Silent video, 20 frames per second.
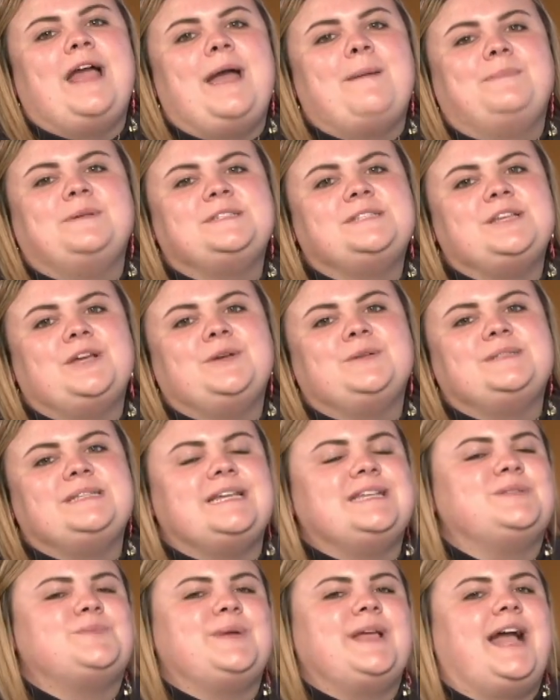episodes
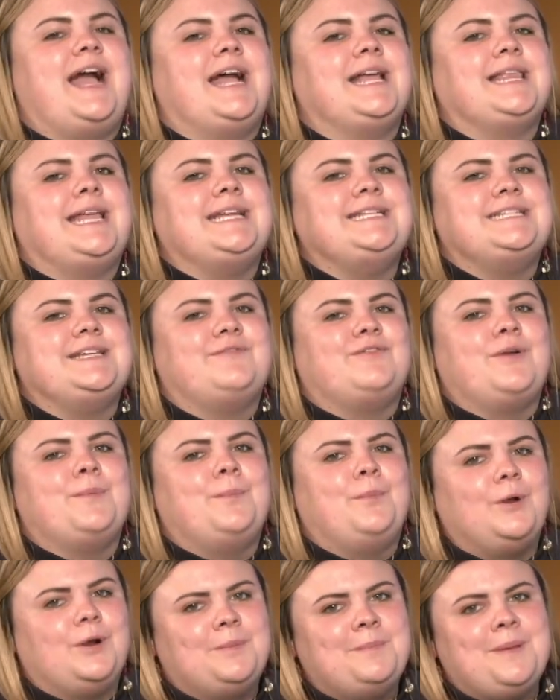as we highlight
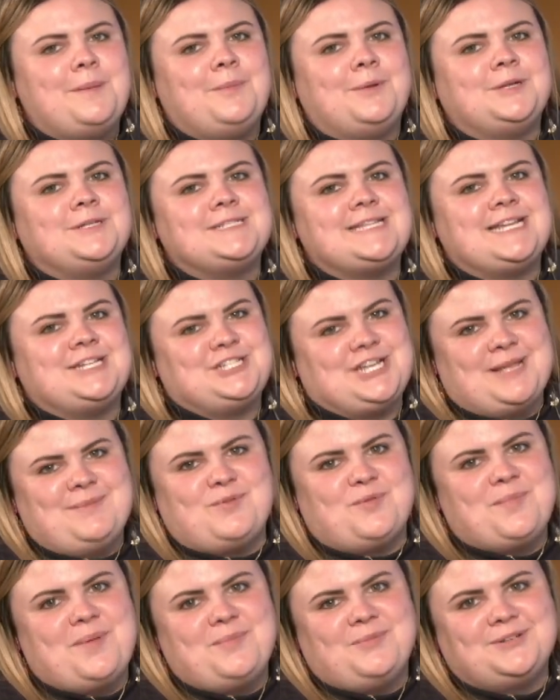different board members and
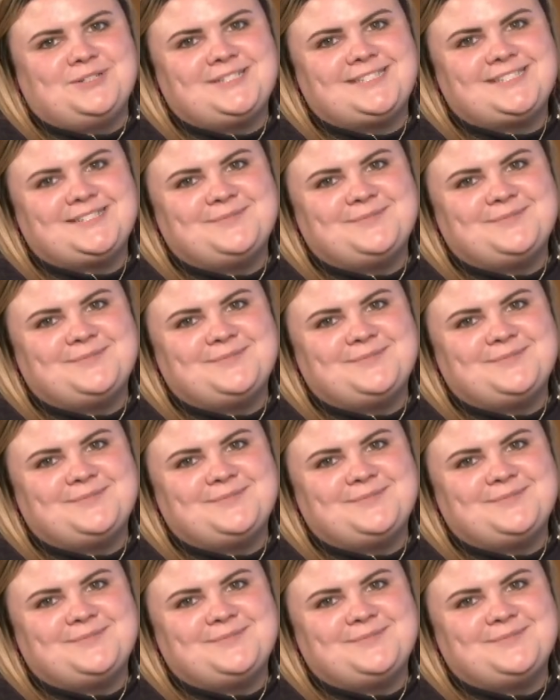chamber members.